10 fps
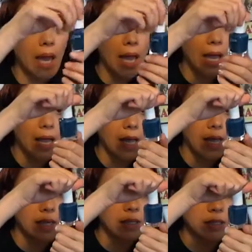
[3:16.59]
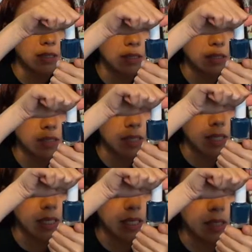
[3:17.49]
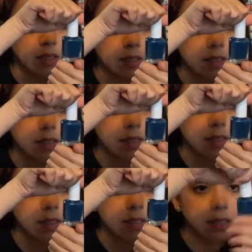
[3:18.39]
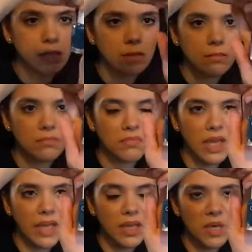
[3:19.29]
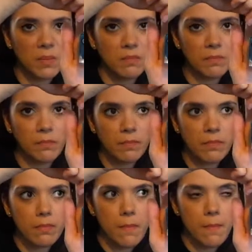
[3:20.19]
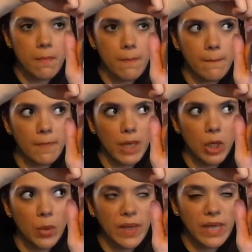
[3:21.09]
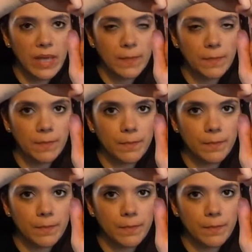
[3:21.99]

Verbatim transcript: and it's like a bluey